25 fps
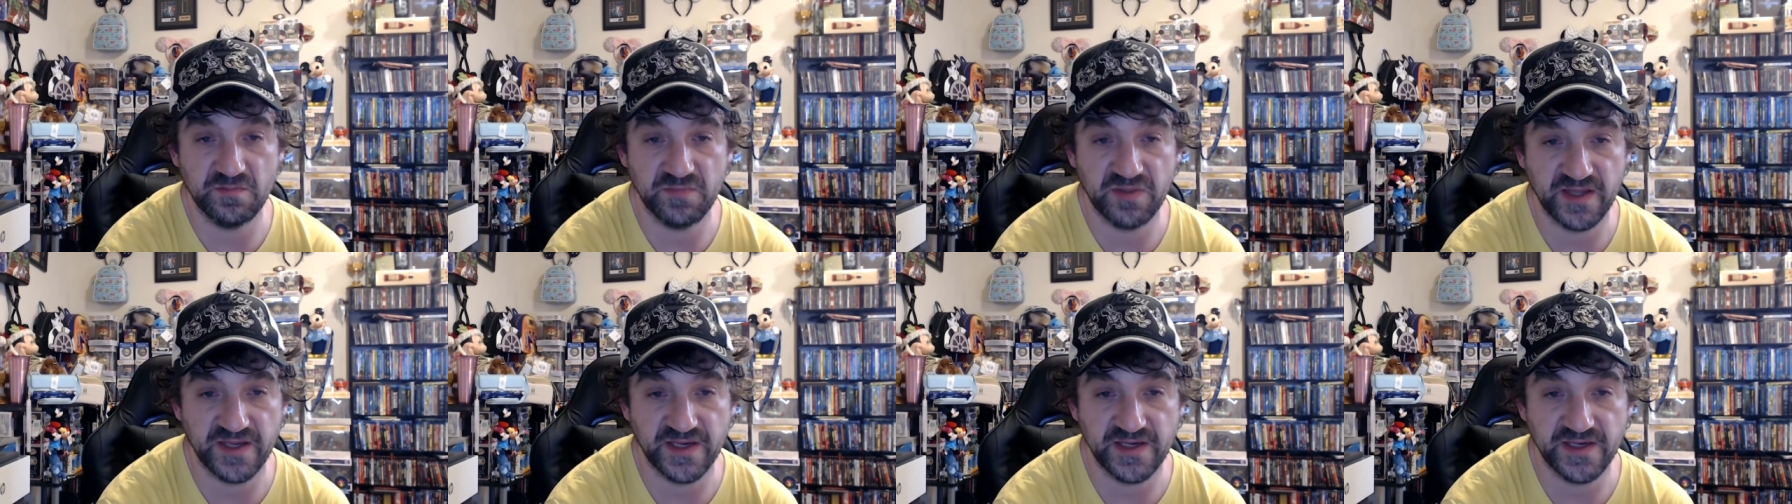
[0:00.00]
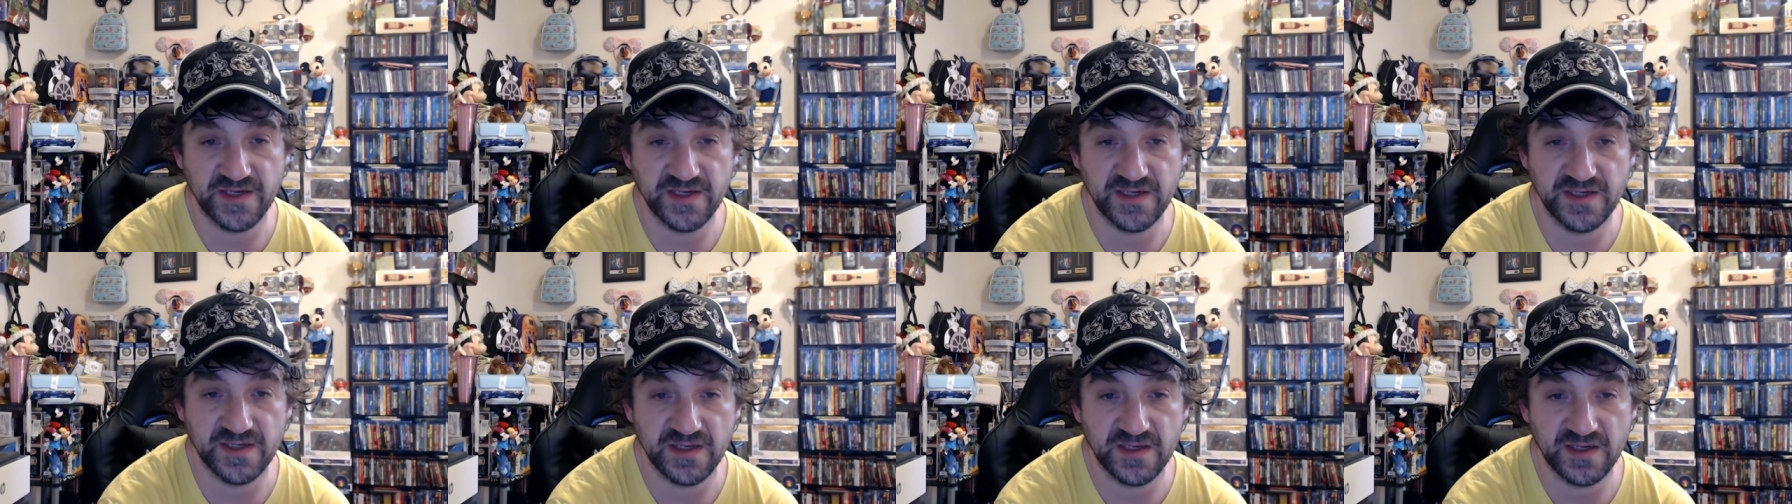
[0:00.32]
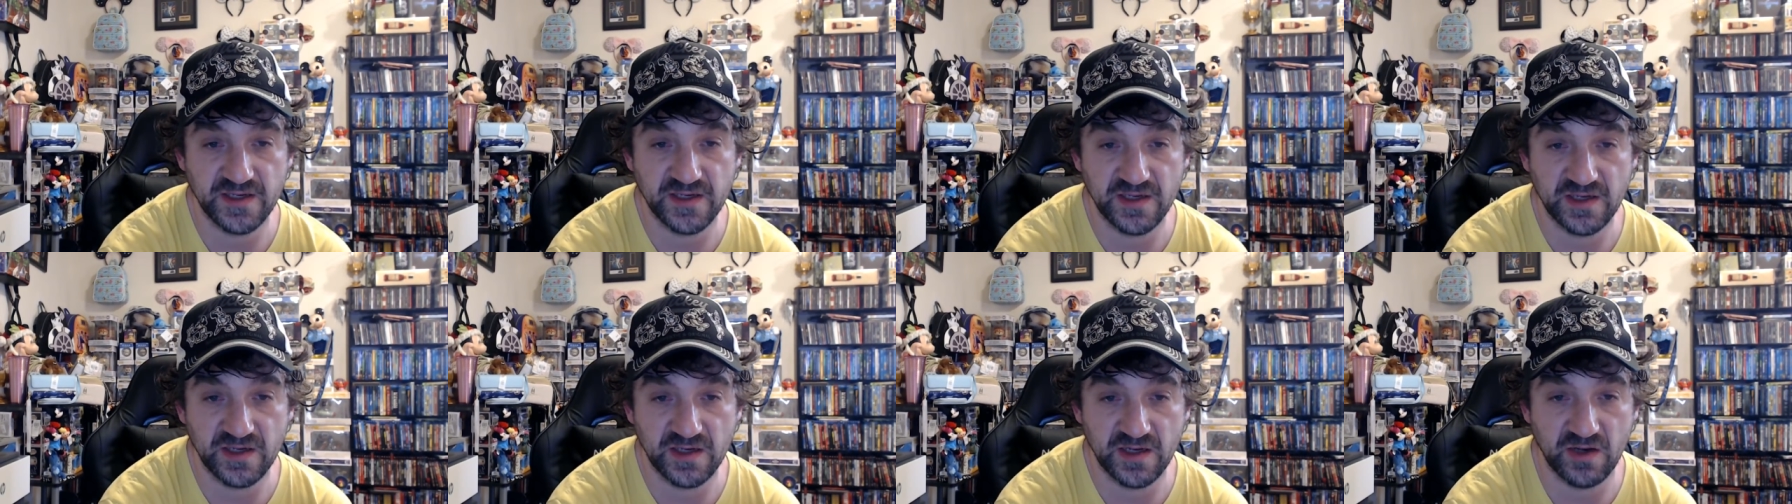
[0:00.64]
Planet
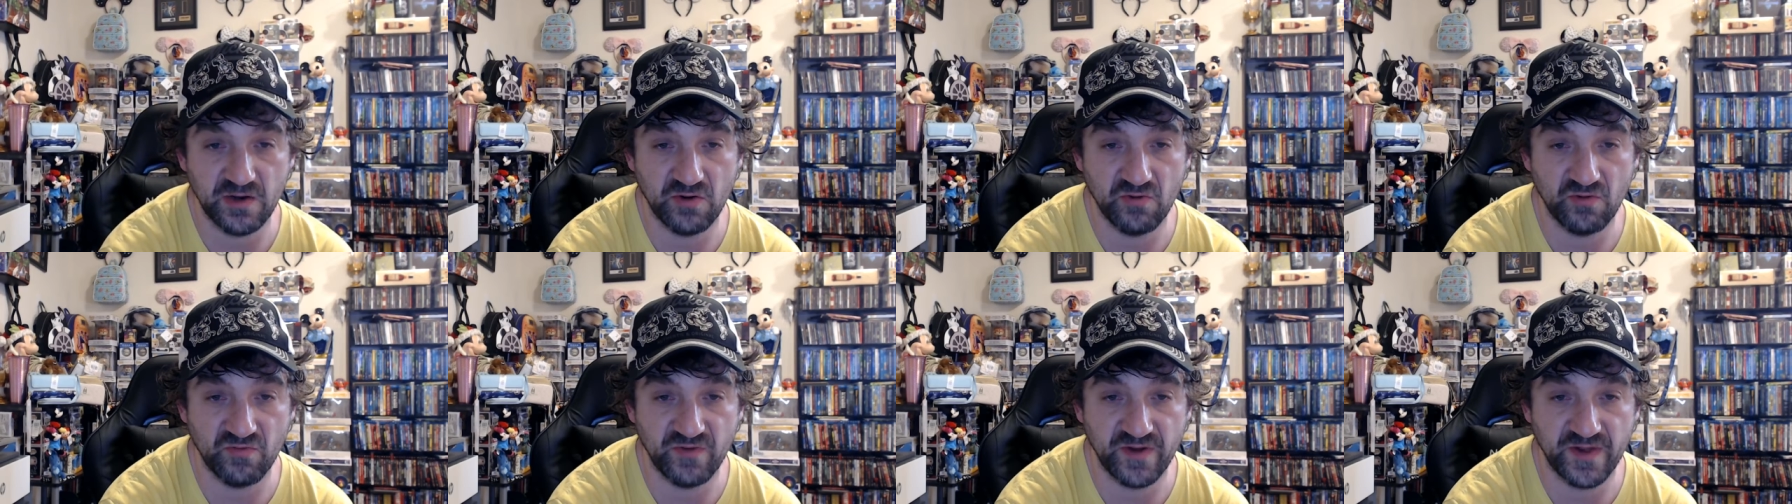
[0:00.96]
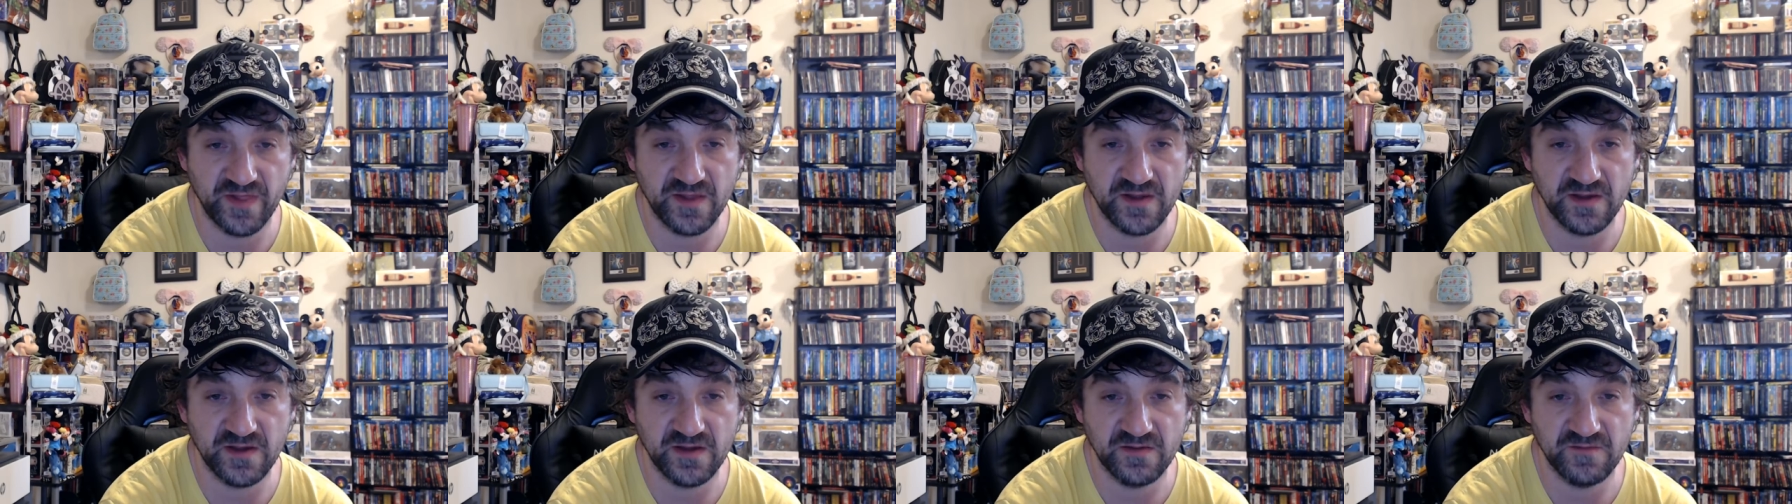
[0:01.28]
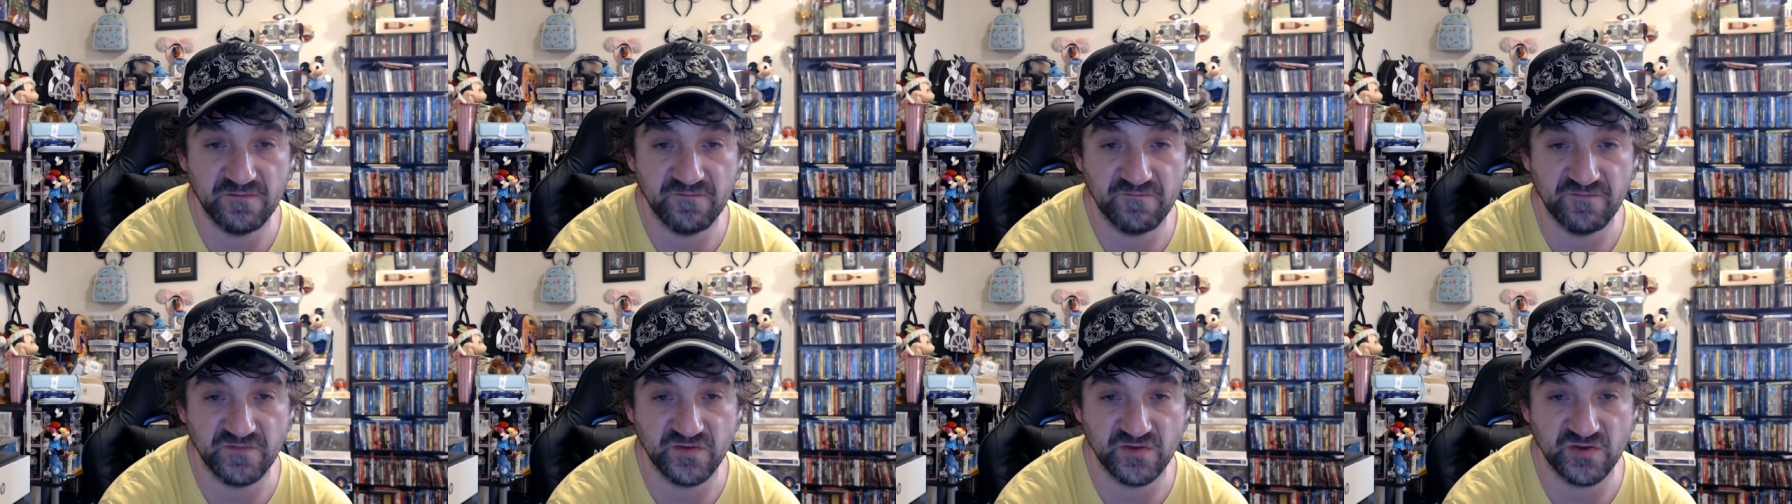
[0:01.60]
Arela
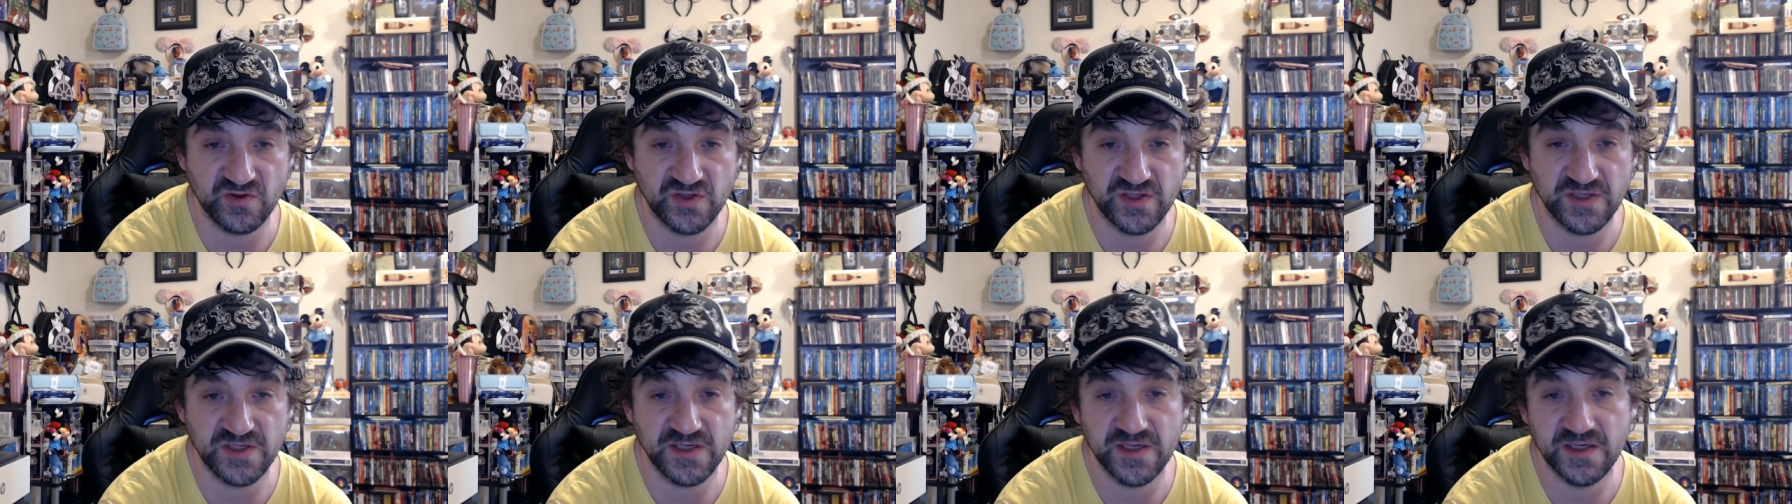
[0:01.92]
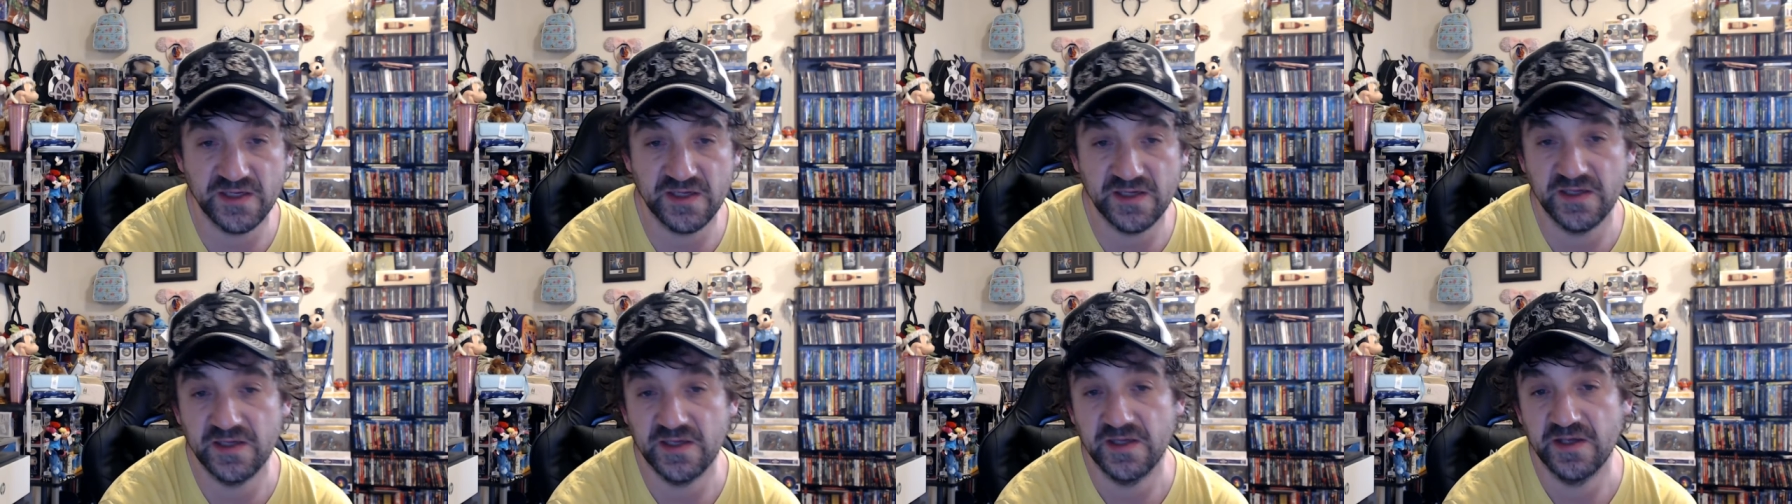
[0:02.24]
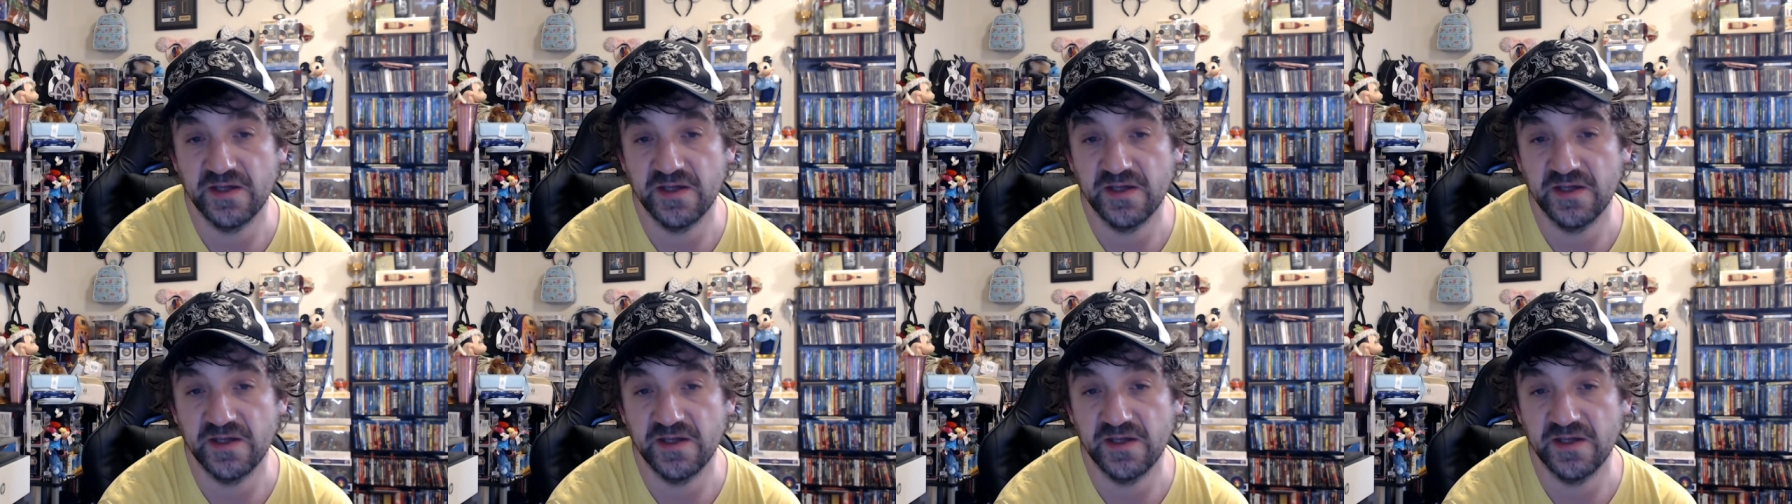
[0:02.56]
Vegeta